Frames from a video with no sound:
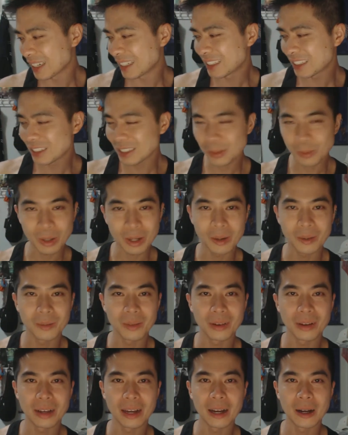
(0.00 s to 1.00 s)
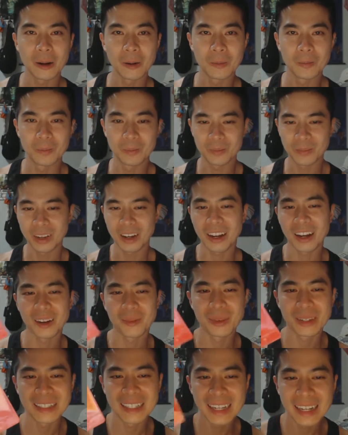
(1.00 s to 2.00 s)
And guess what,
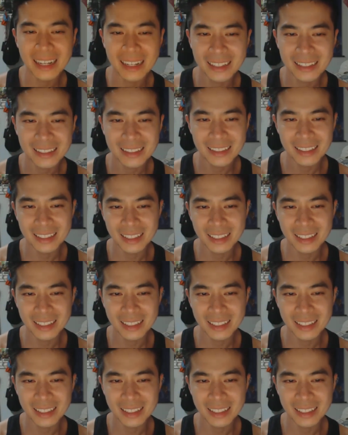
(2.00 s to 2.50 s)
my dad,